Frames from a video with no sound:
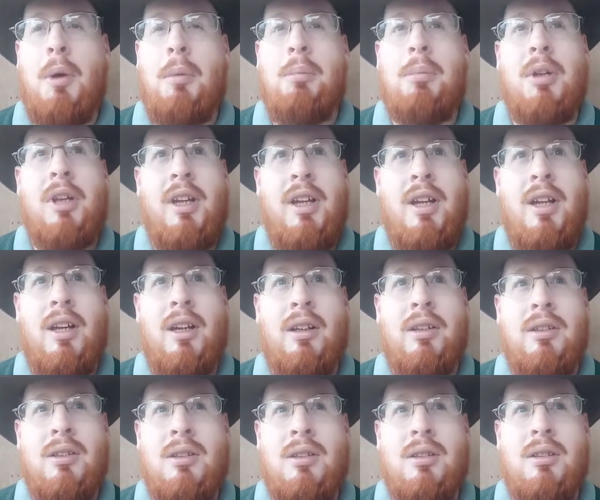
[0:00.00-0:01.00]

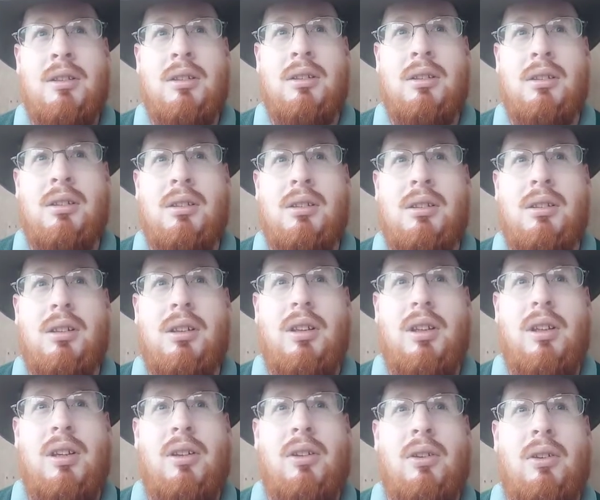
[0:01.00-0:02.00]
plan
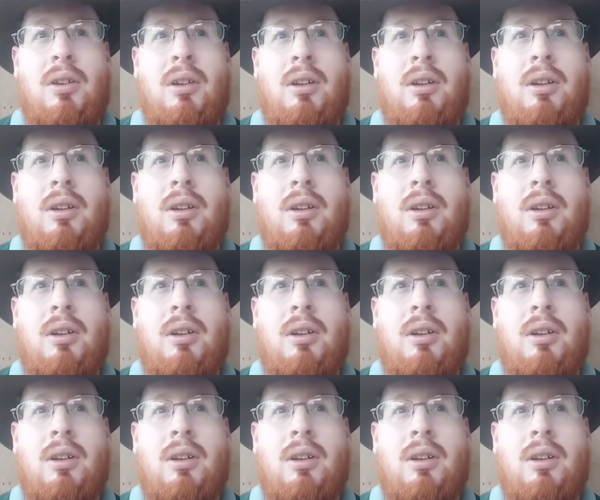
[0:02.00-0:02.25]
is